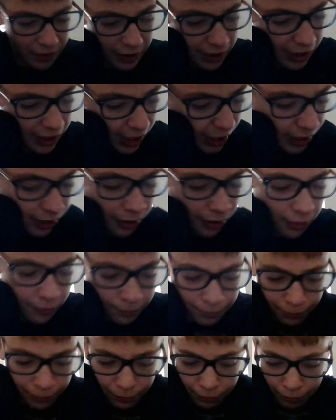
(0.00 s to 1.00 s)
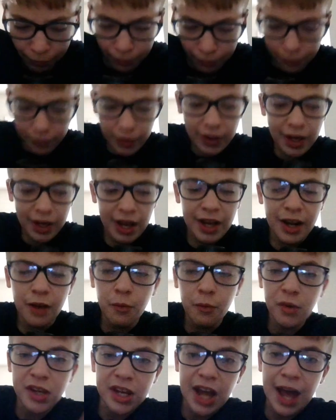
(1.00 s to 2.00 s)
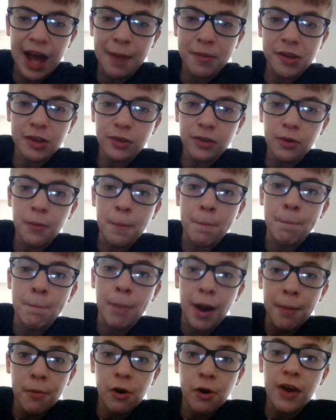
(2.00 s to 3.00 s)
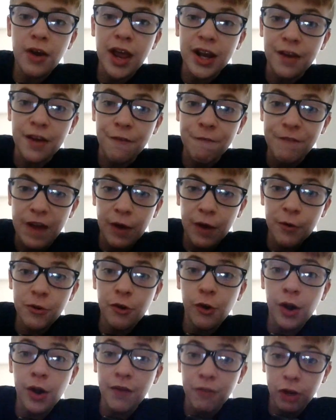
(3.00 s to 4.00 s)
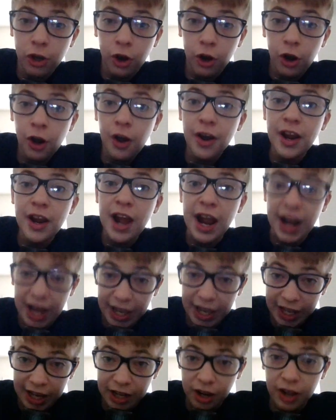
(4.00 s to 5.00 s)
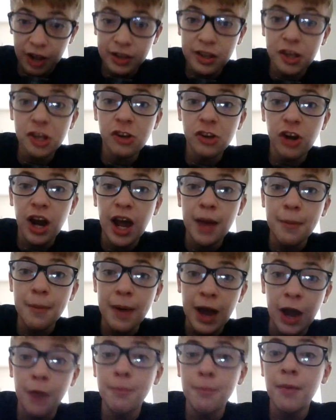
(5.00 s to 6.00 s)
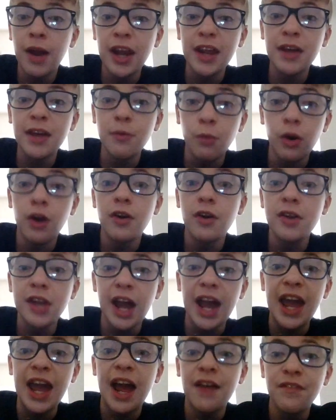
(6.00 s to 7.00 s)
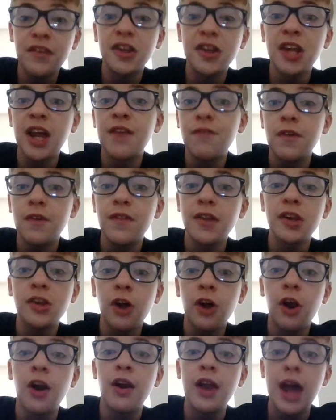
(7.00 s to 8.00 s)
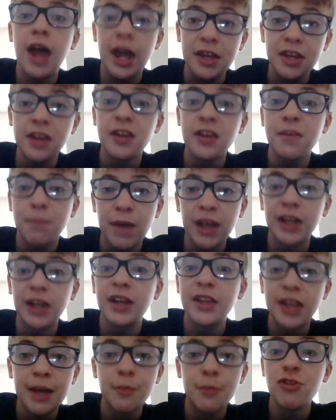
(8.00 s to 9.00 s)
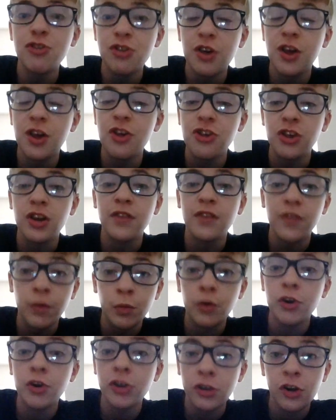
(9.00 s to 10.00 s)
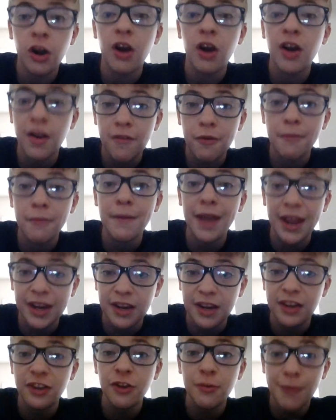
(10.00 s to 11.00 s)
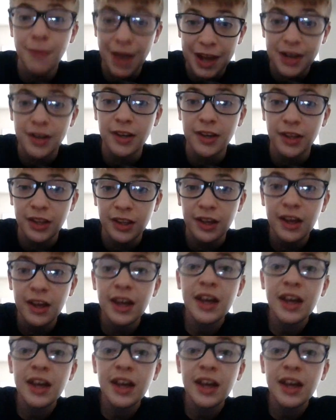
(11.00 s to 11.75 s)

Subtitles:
Gita. The Gita was an absolute bummer and a failure of a card, and I cannot describe how many words I have to say for this card, as it's being a demonstration of the worst card ever made in humanity.